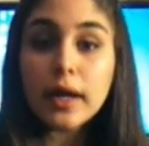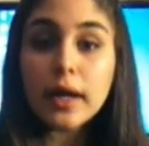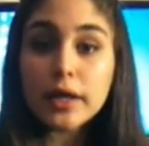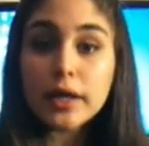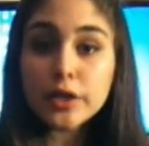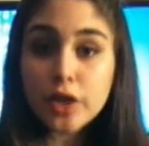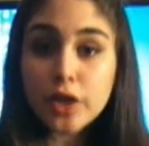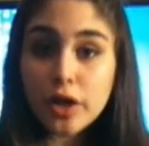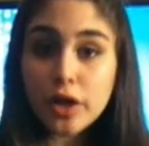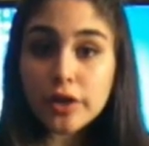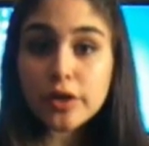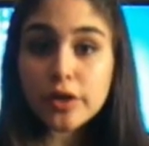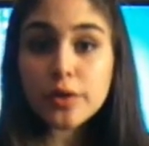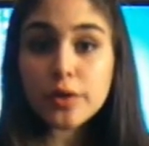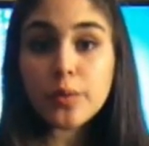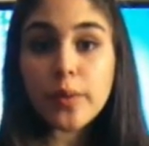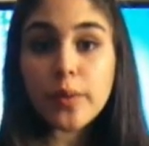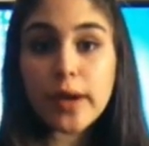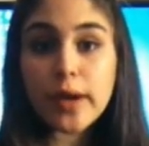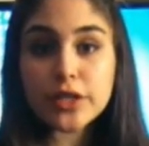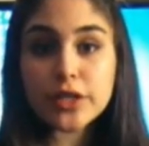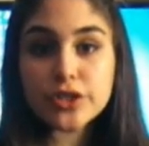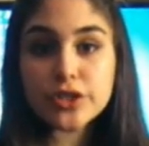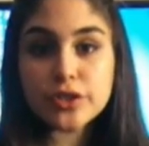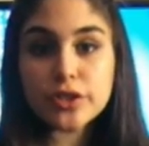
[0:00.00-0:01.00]
Another
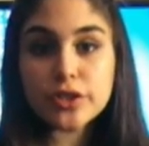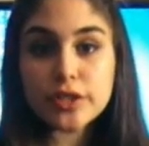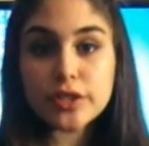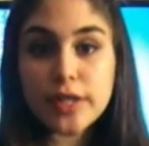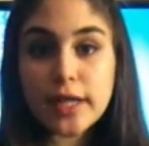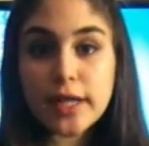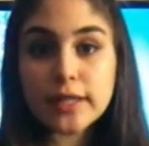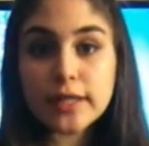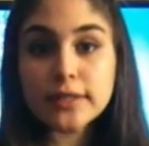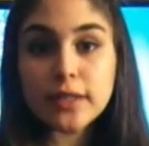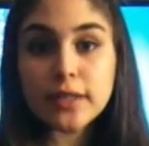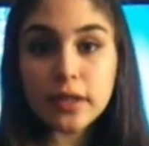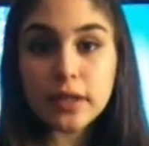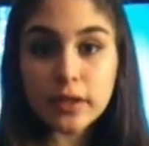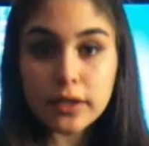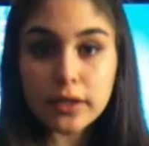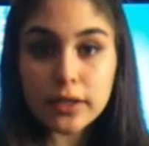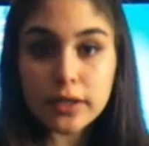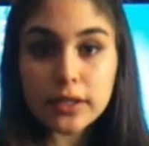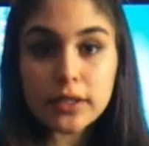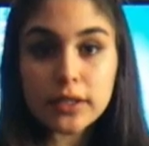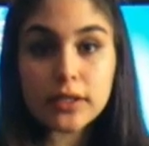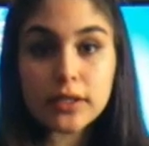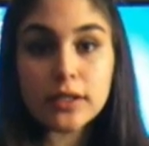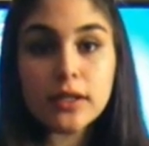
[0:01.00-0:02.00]
way to detect the
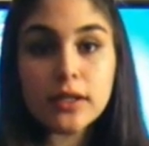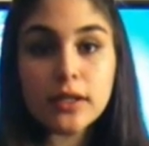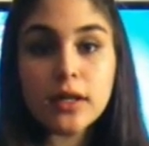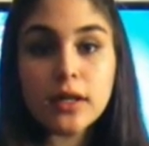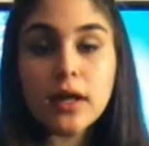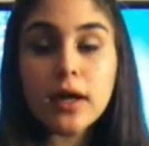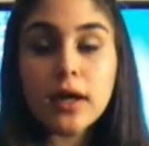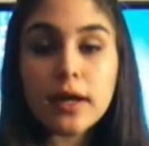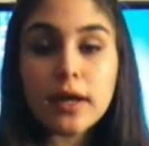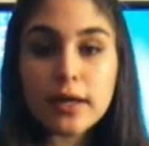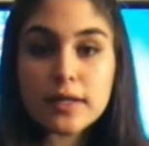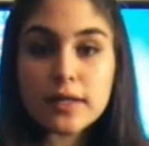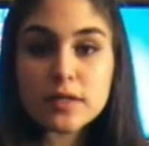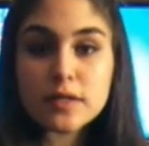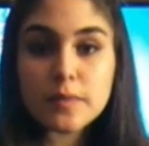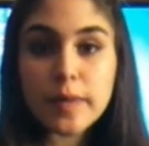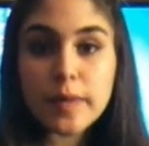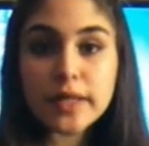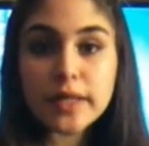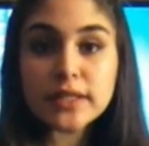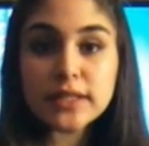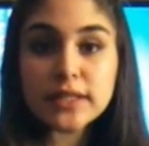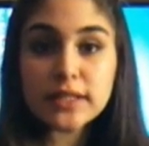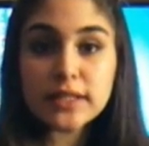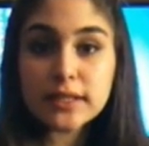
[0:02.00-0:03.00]
leak is
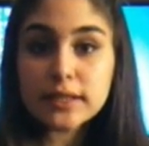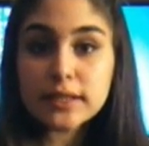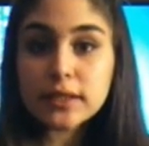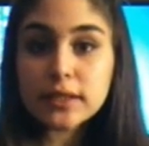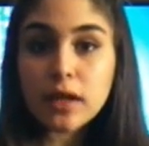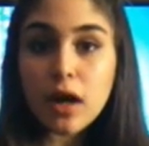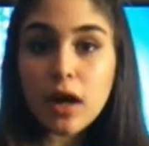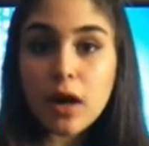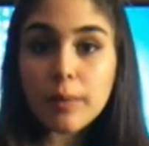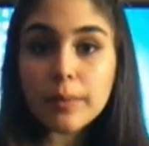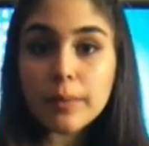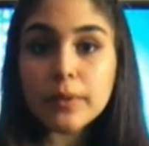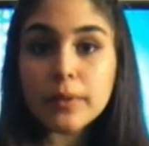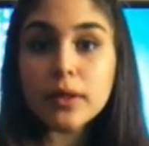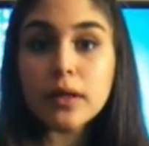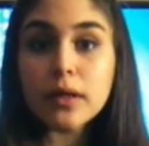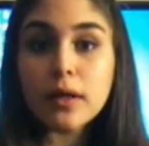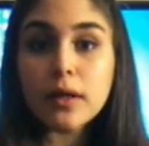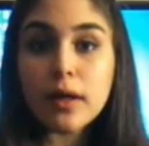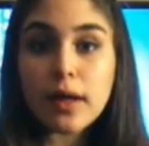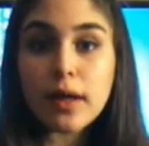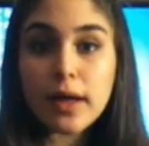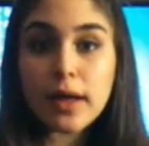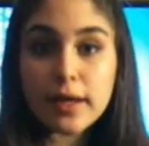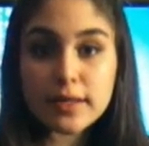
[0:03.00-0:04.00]
by digging up
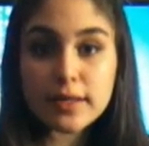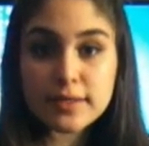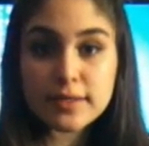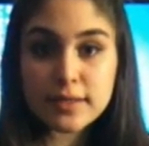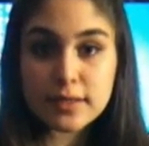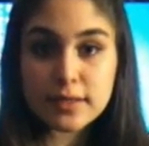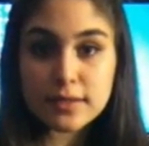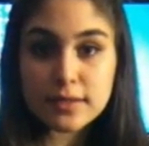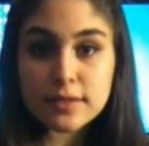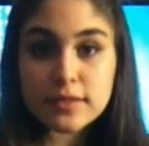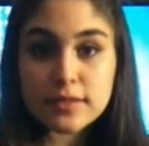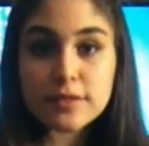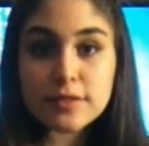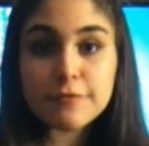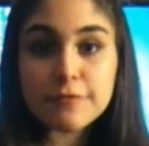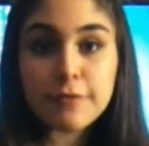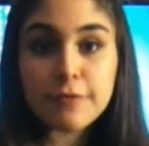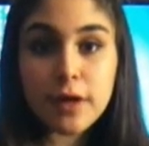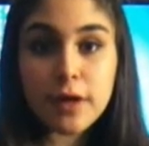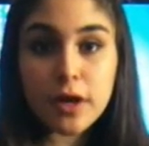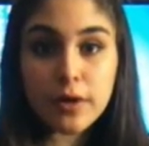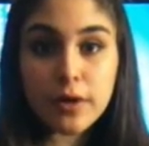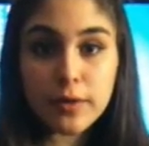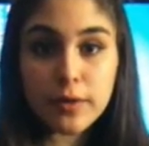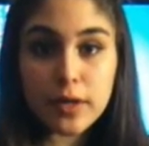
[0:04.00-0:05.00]
extensive
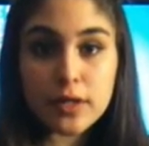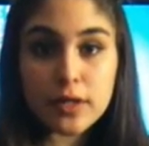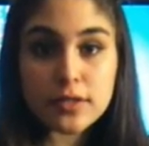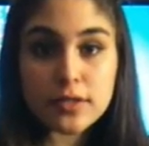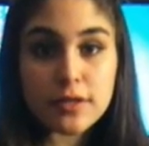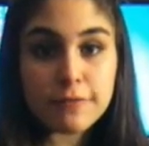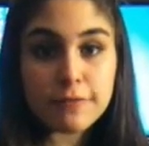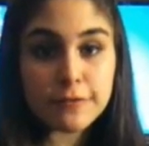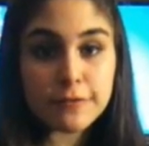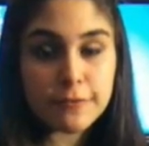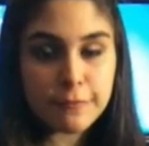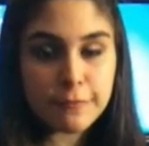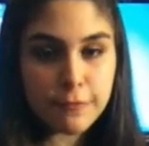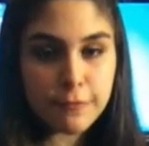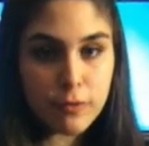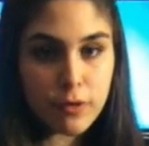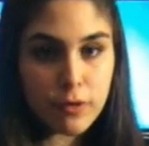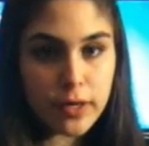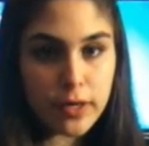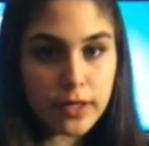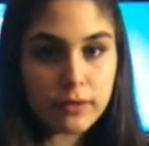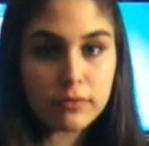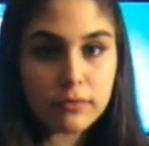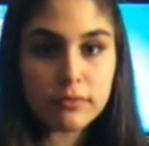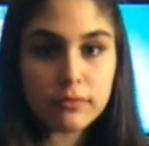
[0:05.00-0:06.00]
areas of the
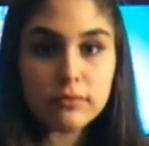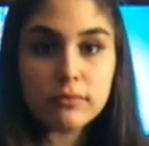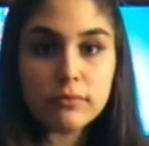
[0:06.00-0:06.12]
floor.